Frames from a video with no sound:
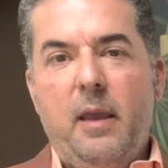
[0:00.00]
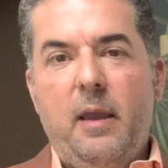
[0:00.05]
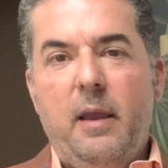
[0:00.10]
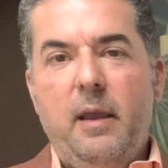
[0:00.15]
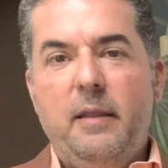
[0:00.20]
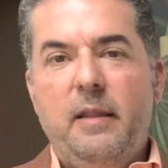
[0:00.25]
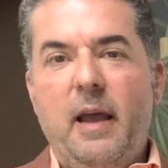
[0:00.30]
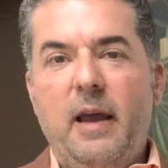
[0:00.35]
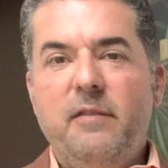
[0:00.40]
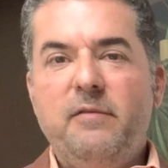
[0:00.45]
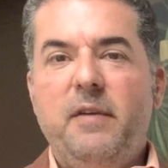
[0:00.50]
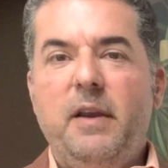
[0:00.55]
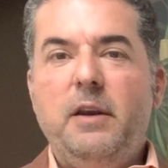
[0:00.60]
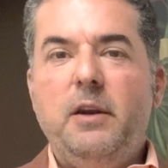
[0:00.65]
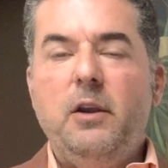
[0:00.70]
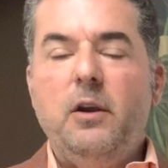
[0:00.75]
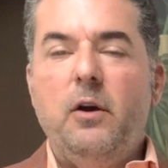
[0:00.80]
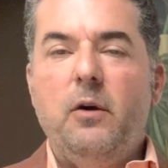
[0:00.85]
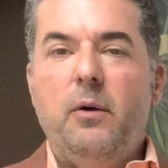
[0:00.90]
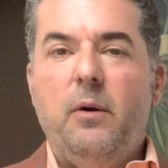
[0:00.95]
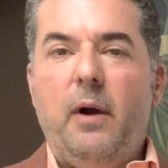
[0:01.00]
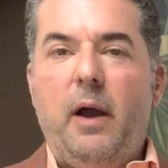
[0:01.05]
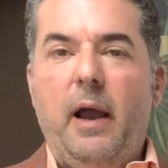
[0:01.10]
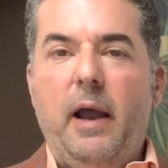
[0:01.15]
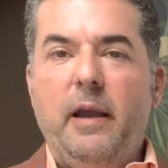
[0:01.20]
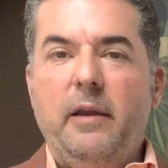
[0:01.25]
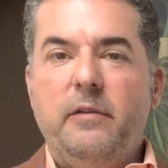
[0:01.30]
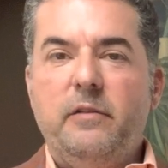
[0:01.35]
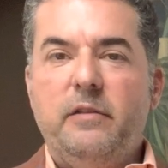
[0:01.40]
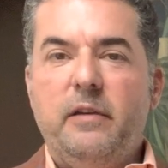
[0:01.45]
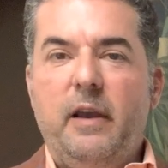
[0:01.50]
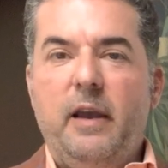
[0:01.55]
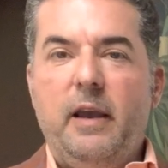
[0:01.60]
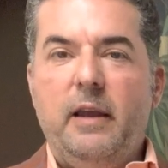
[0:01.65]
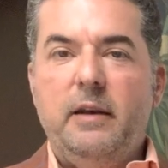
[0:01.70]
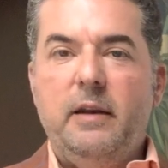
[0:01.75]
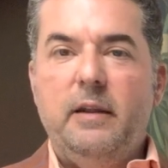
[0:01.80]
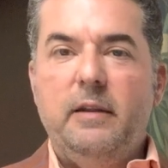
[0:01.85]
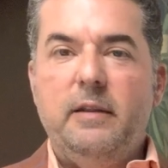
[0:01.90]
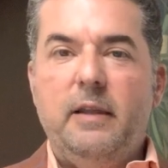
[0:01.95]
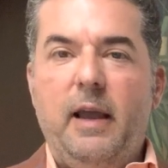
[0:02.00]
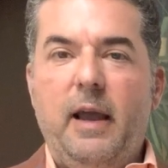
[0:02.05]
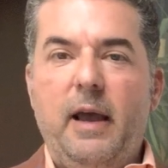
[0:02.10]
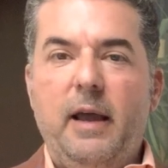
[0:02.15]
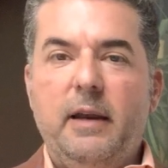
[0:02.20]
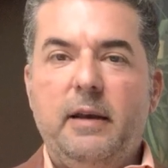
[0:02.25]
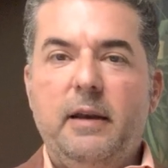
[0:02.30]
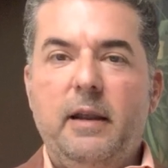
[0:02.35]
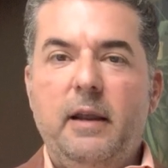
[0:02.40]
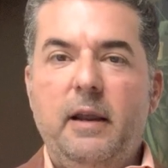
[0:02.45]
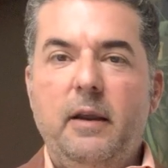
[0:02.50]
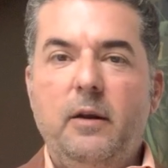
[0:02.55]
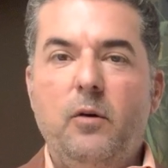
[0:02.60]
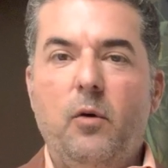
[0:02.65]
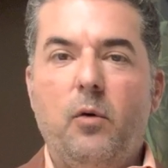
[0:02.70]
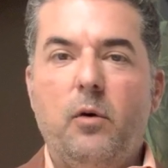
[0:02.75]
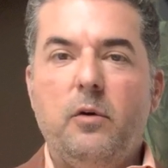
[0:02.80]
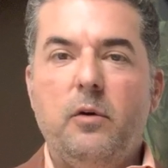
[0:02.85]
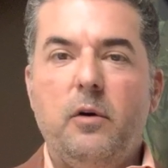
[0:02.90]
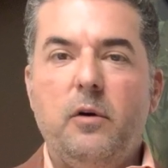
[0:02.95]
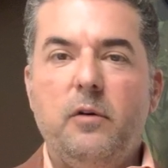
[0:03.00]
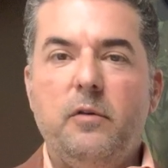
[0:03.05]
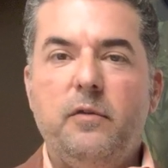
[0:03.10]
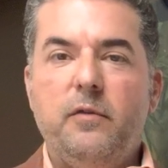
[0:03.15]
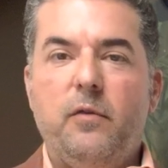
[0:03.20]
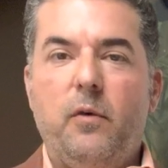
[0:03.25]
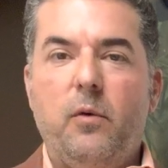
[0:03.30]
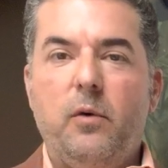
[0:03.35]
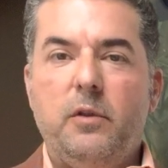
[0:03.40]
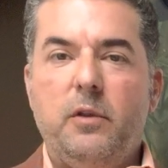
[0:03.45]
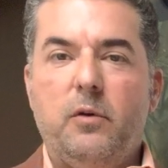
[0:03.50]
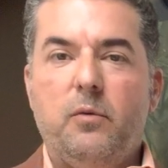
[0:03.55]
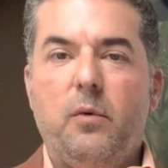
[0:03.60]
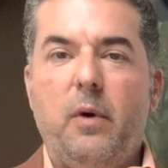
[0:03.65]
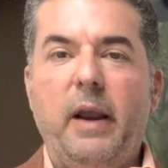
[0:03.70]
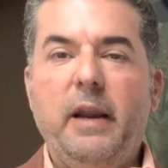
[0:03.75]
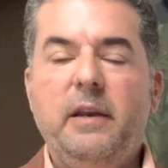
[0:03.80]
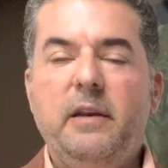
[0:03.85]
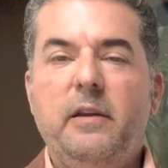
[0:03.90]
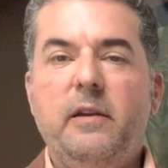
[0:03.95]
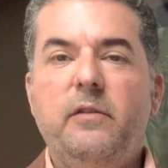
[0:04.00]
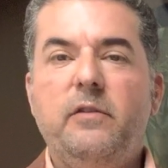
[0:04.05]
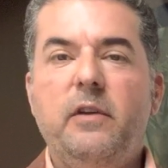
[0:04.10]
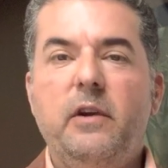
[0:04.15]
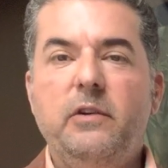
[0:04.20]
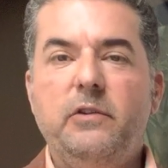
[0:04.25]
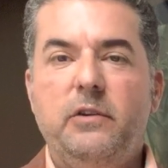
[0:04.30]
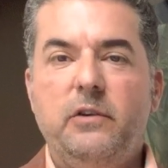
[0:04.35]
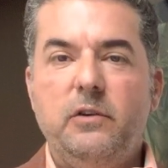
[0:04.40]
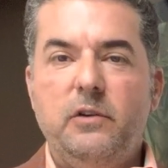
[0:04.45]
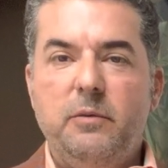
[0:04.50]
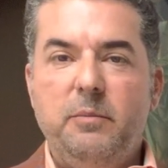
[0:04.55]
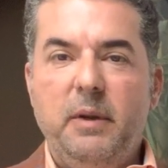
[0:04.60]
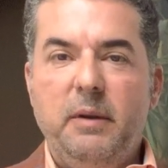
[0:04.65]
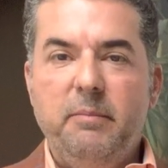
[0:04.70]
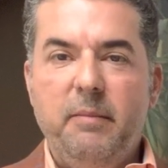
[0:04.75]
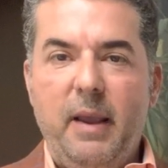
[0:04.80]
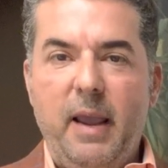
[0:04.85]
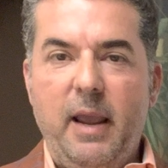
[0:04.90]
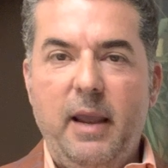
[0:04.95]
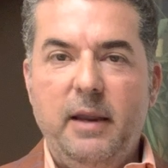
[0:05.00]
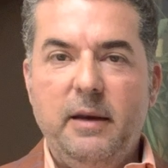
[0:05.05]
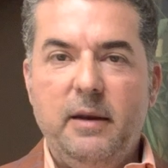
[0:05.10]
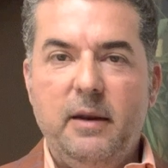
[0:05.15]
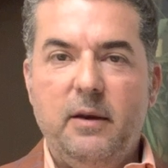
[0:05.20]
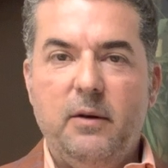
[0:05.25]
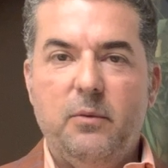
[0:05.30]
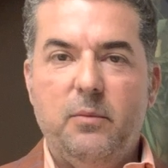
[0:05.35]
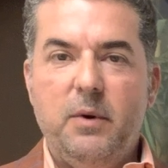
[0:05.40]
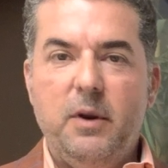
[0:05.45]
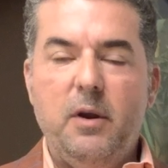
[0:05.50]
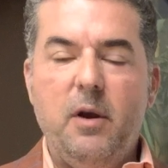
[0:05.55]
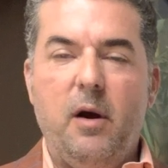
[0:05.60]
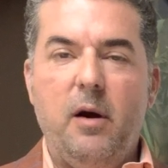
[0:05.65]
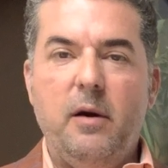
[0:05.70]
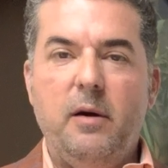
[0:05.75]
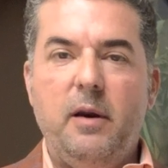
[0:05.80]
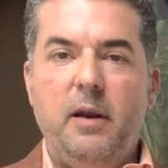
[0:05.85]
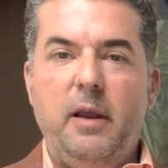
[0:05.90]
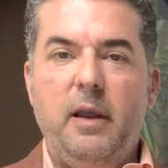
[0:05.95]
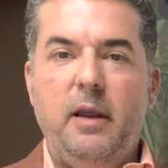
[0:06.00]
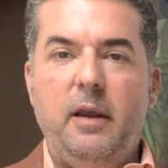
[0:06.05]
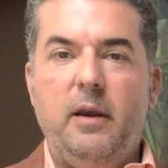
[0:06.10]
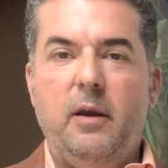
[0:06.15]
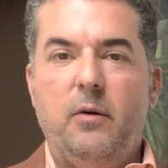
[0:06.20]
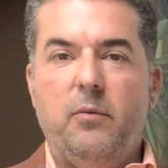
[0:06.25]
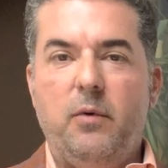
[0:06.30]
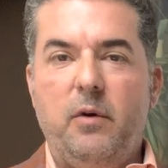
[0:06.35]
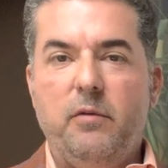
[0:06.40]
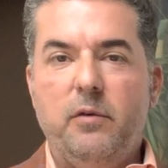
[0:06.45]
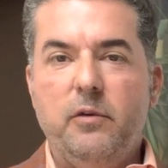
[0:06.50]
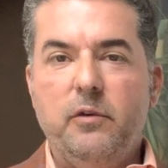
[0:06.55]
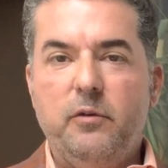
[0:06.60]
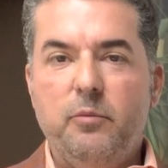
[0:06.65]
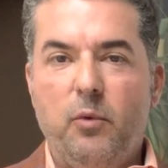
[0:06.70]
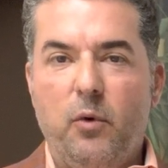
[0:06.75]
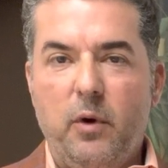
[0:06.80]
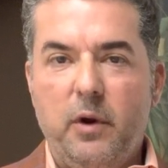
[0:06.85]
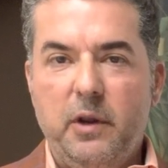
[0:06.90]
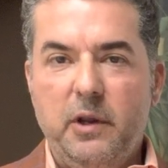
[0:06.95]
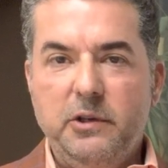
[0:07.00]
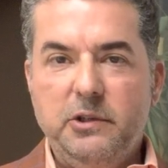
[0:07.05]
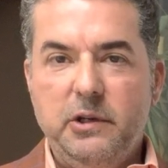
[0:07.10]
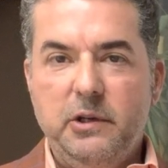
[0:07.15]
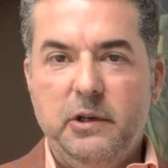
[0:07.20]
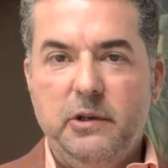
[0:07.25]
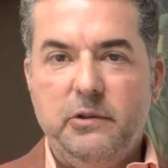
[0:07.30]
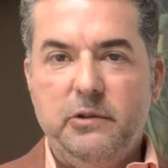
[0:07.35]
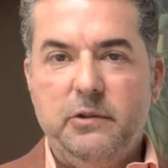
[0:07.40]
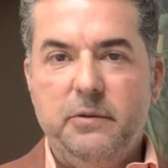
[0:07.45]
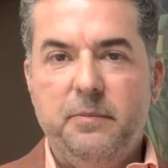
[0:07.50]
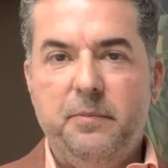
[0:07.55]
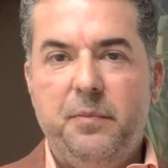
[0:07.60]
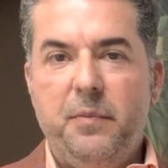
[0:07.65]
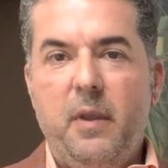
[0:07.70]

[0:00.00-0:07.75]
In that video, I said that in order for the right decision to be made regarding reverse mortgages,